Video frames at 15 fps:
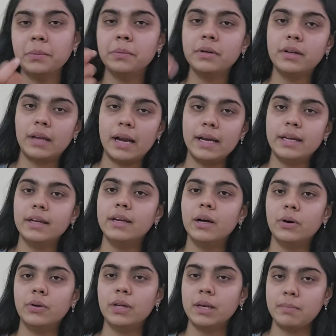would write it
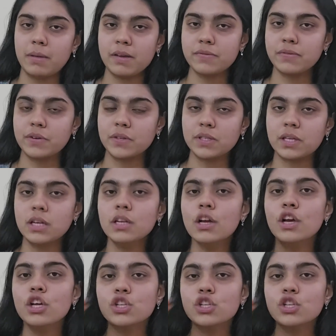down in my first aid.